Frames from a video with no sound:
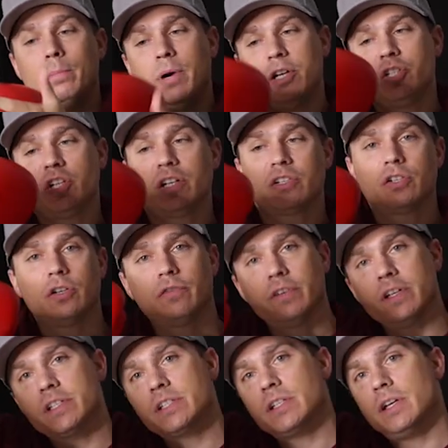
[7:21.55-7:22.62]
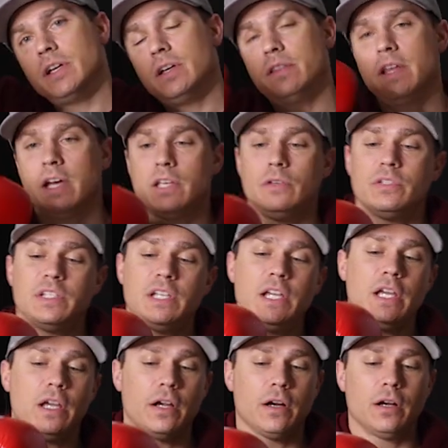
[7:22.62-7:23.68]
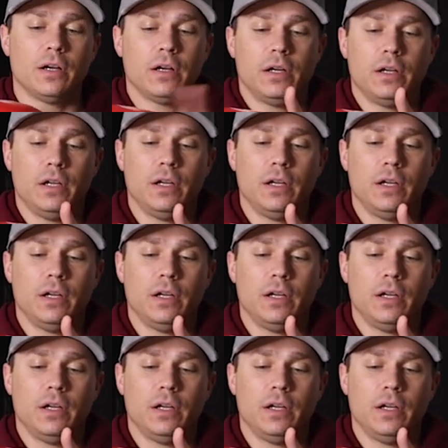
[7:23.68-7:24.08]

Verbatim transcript: punching surface that you see here.